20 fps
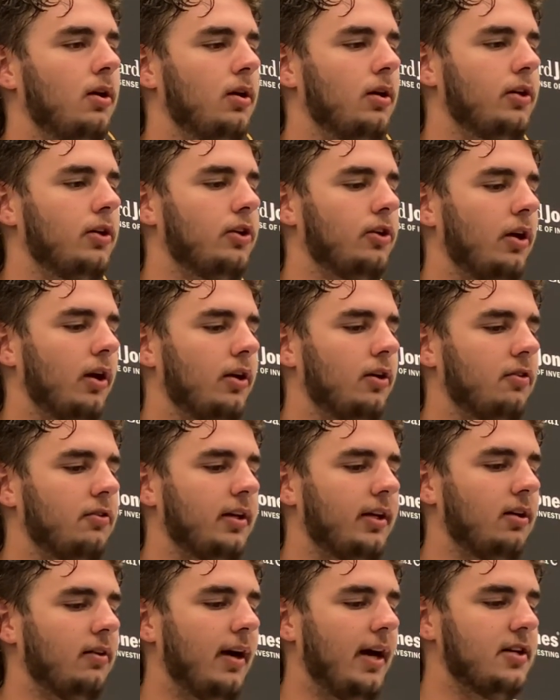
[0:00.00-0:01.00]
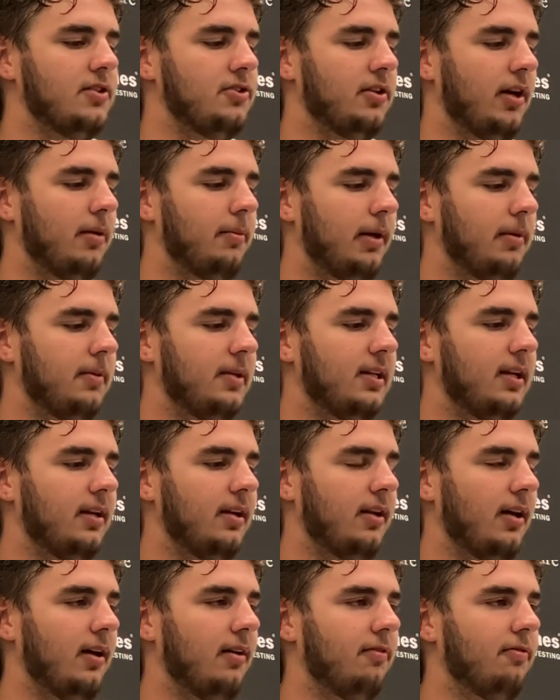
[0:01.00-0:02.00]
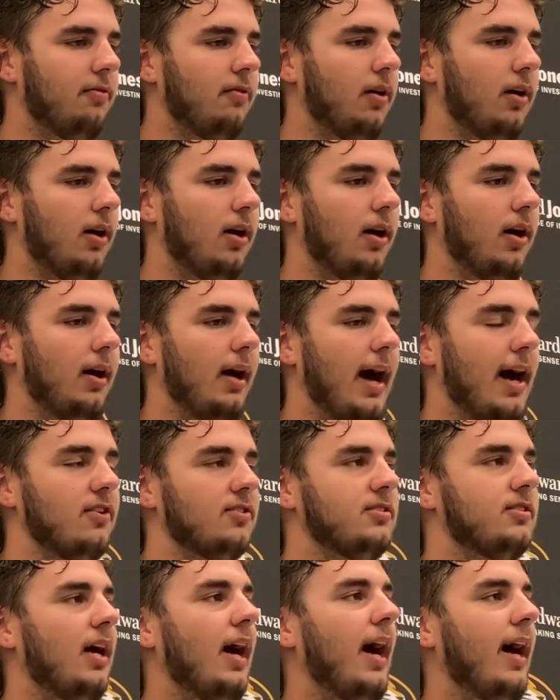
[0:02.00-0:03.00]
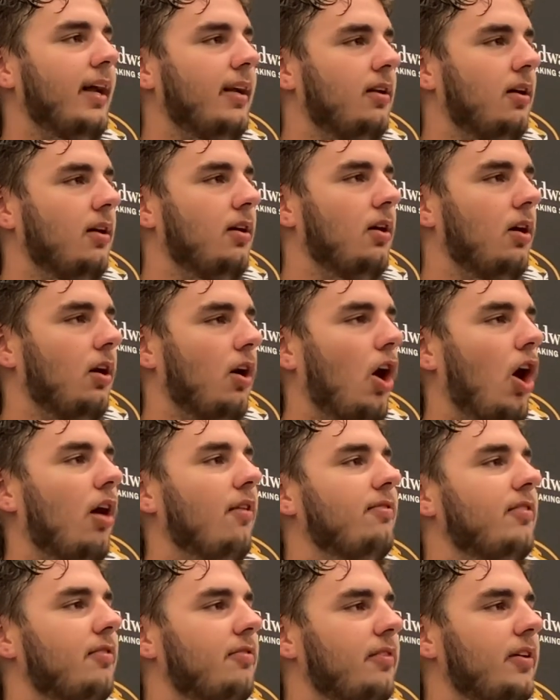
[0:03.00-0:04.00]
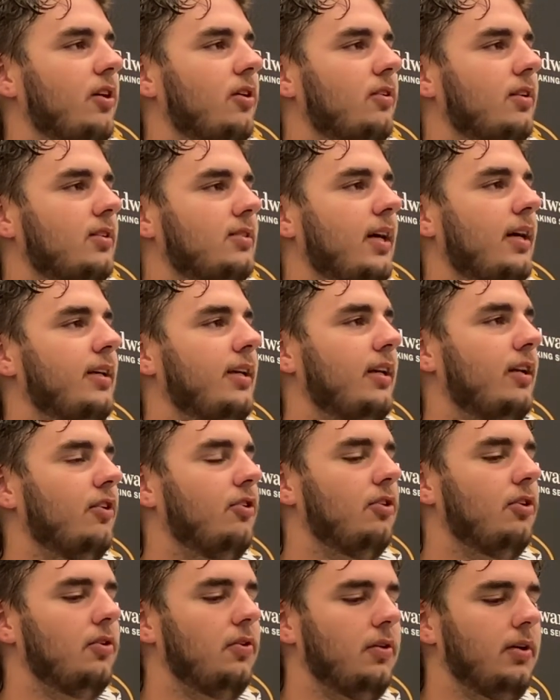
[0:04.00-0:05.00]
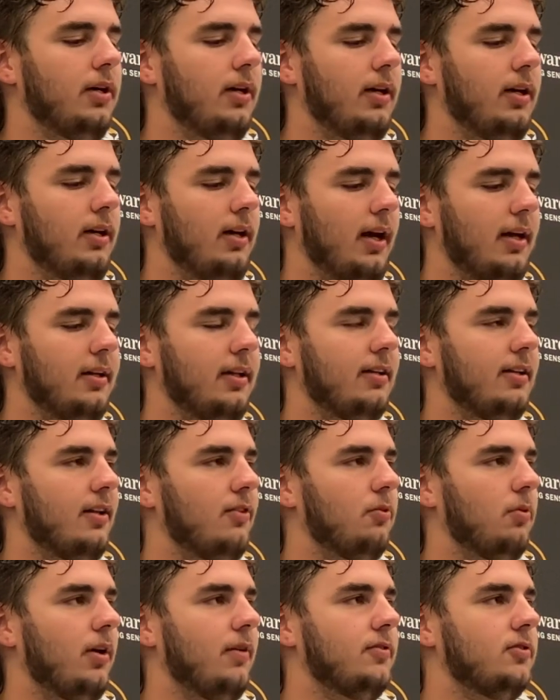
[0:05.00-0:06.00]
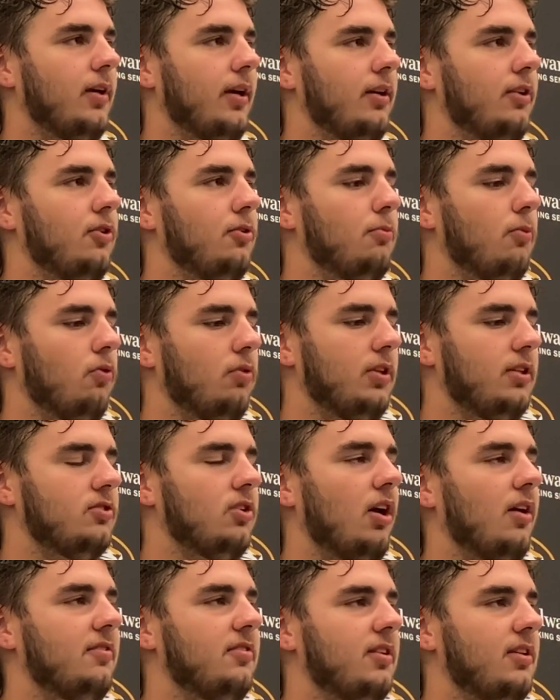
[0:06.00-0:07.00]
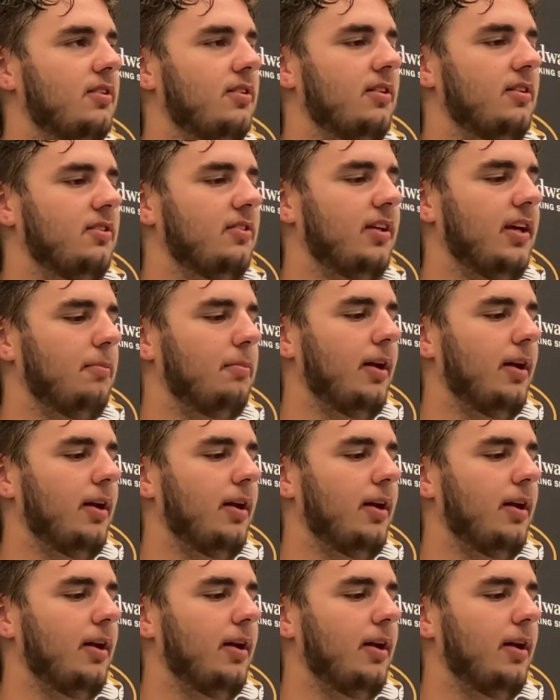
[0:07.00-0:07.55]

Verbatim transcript: You know, I don't think last year I maybe did enough uh, outside, off the field as I needed to. I think that's what I'm trying to do more this off season is get